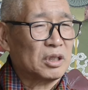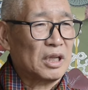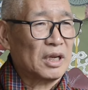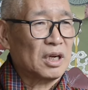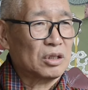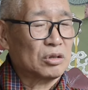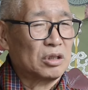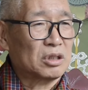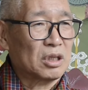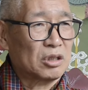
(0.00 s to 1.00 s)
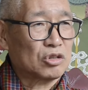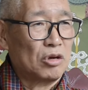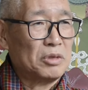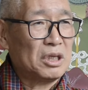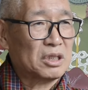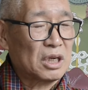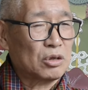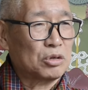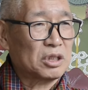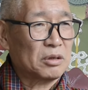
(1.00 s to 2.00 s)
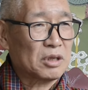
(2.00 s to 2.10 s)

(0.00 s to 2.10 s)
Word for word: That also is so many truckloads have